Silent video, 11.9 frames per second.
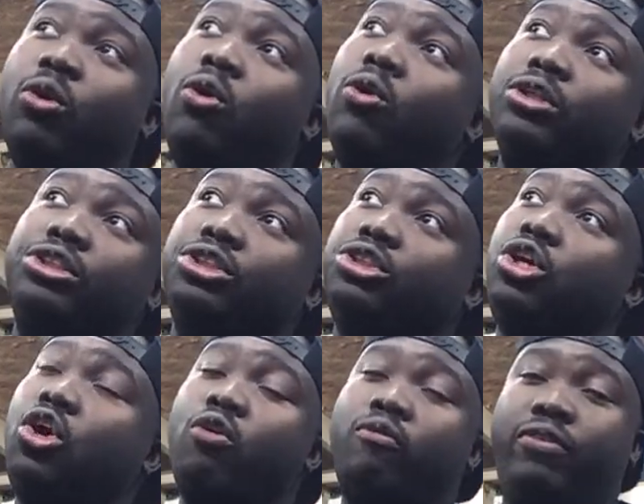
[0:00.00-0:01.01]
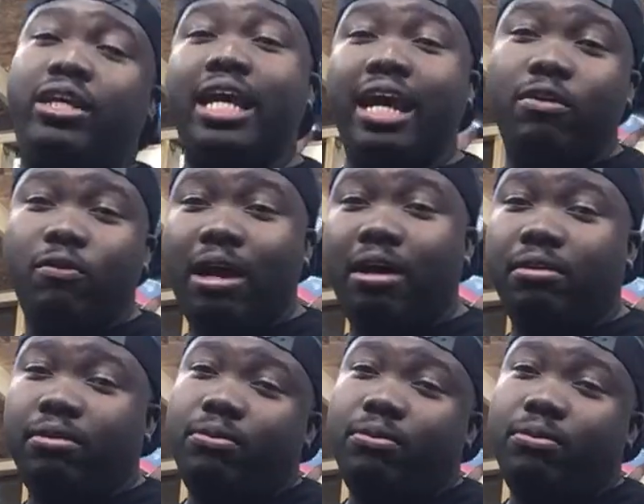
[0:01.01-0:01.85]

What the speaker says: or just go V8 route,